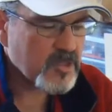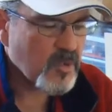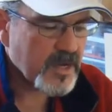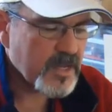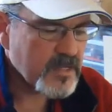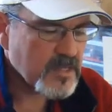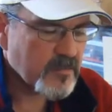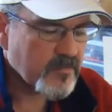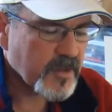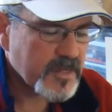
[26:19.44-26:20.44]
20
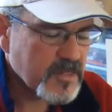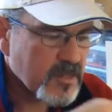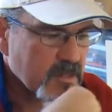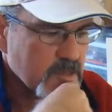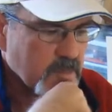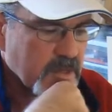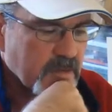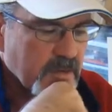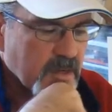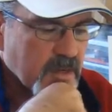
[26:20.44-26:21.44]
some flights on this plane
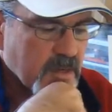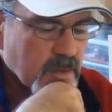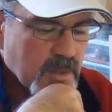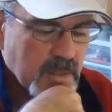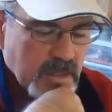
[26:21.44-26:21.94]
right now,